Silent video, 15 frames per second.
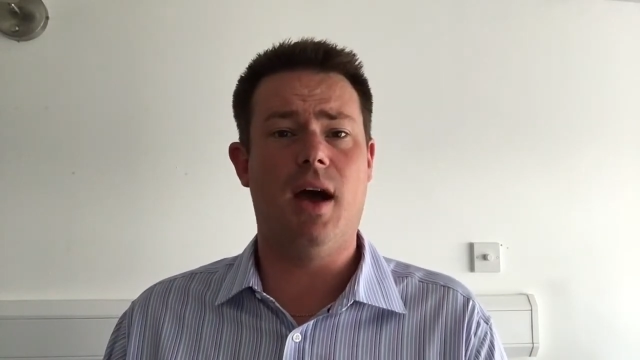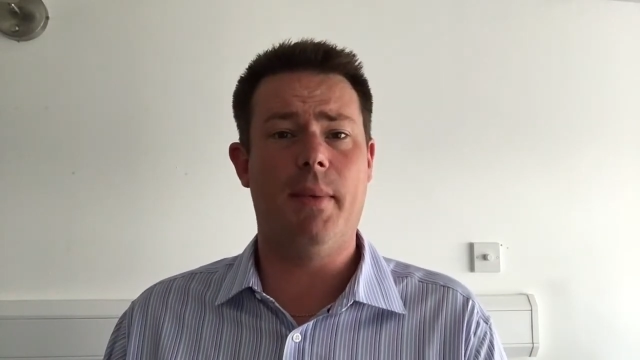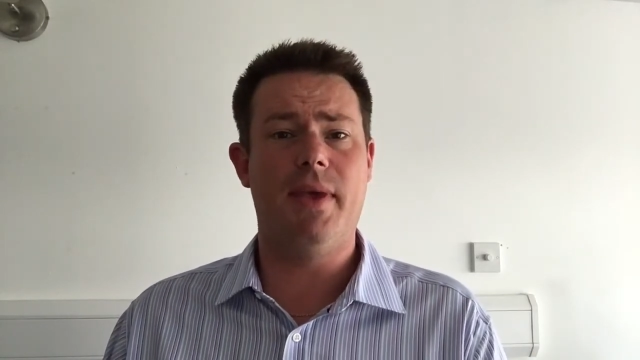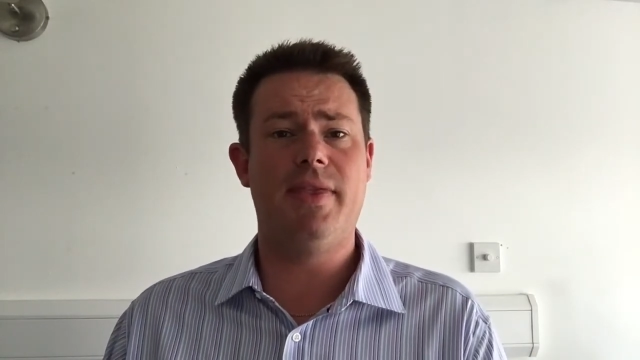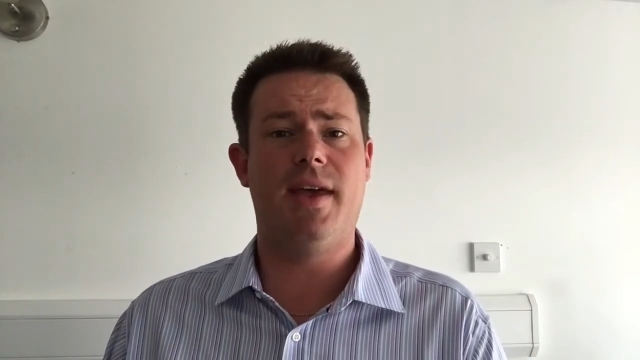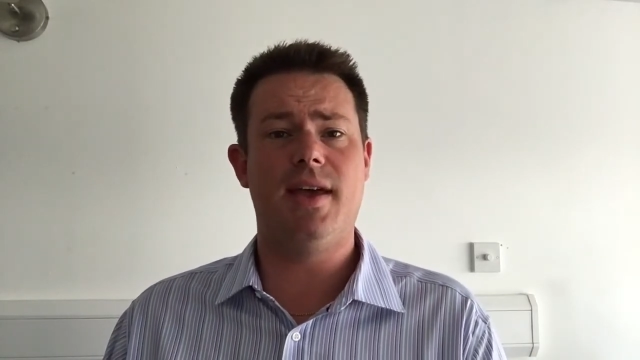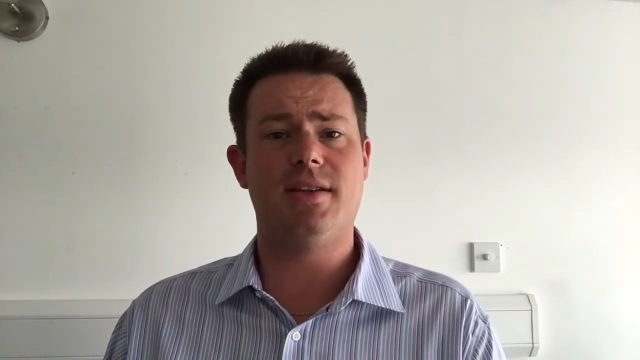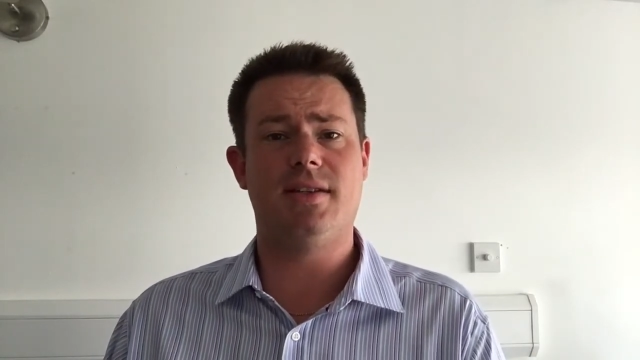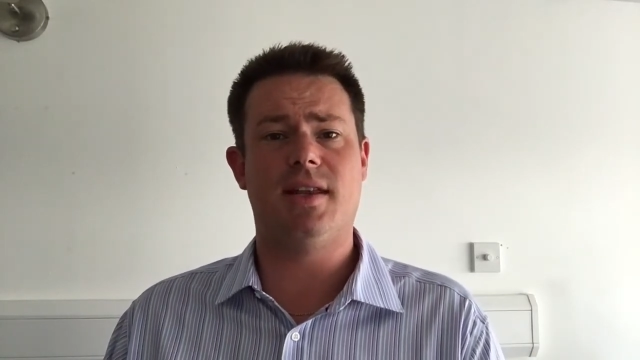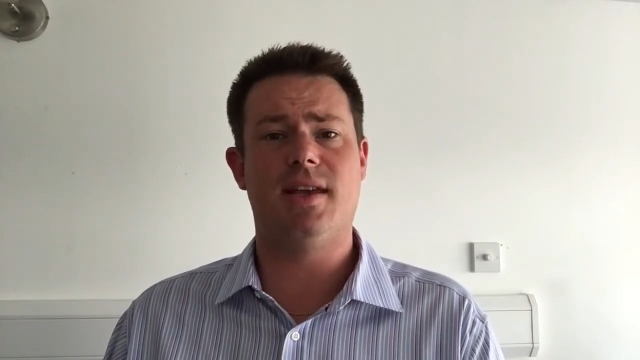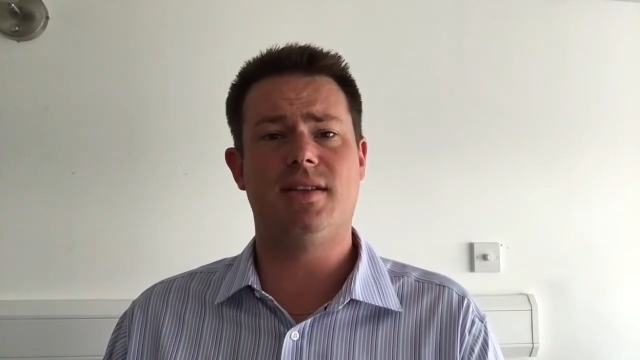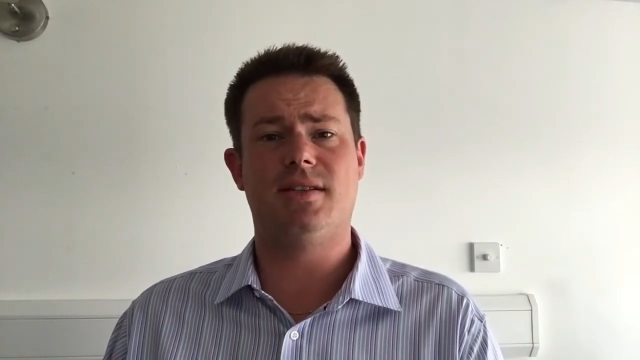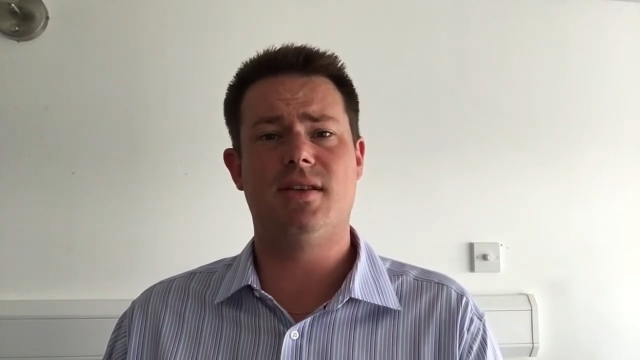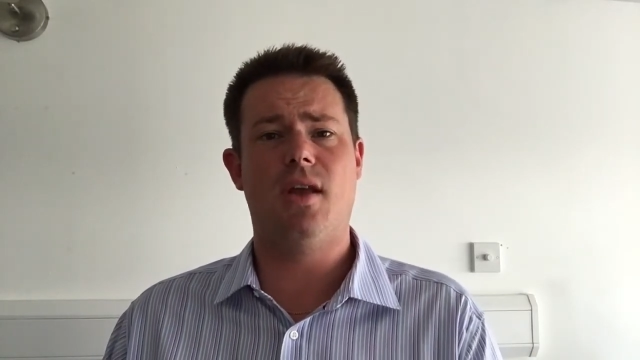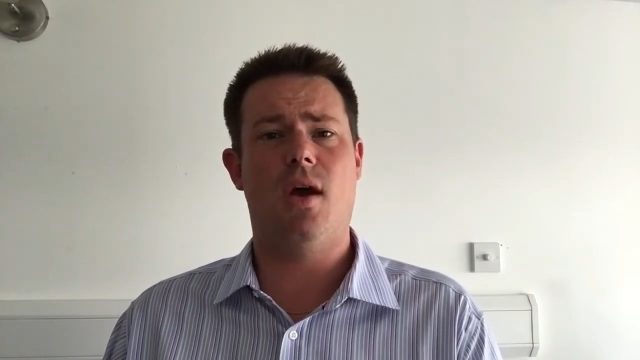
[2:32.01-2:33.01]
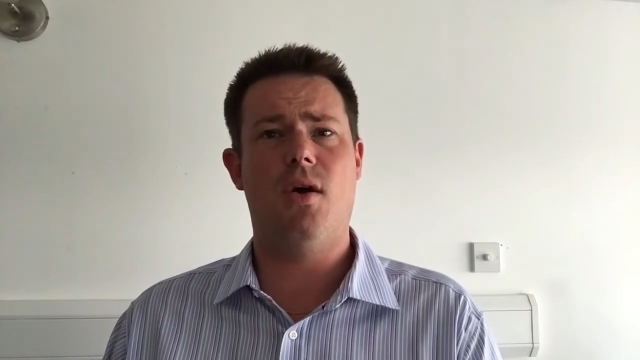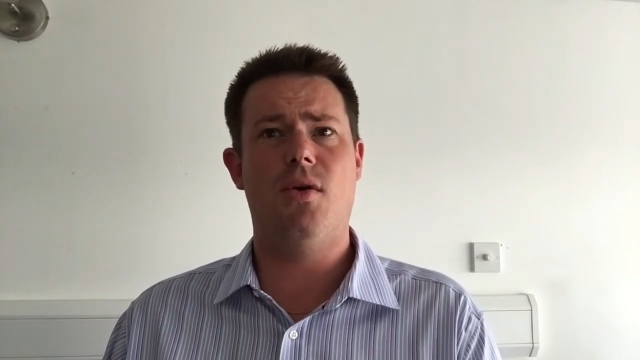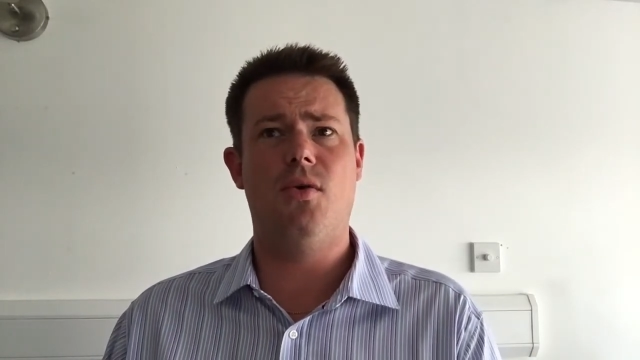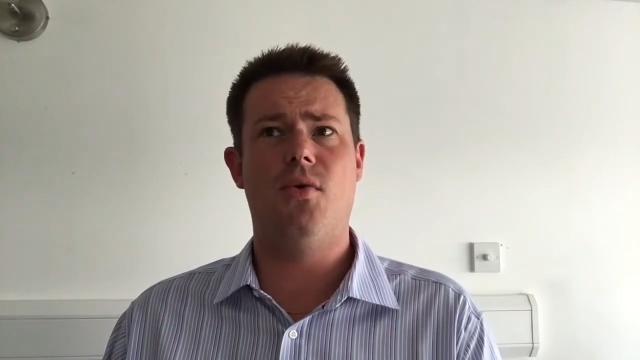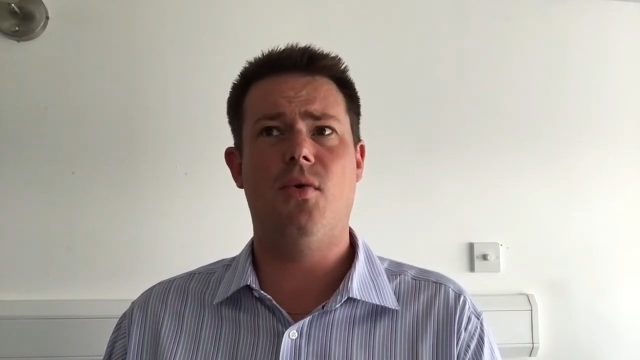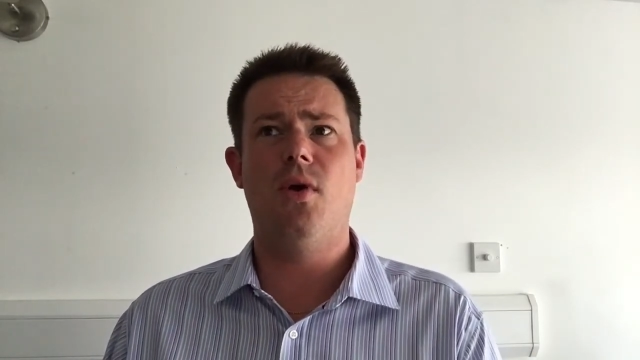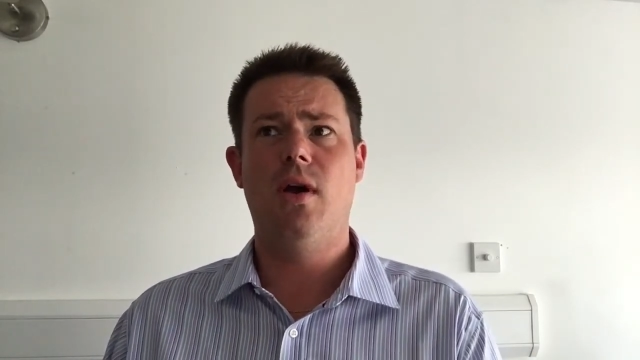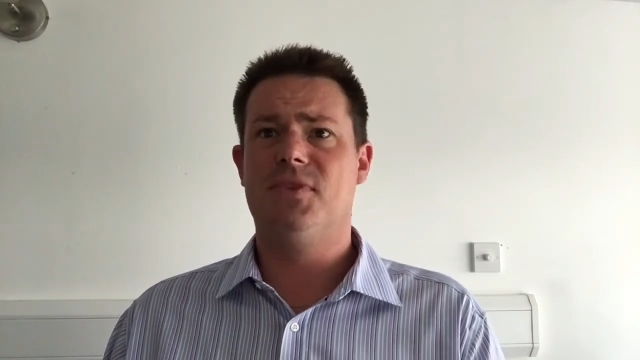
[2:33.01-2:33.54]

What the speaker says: I mean, there's no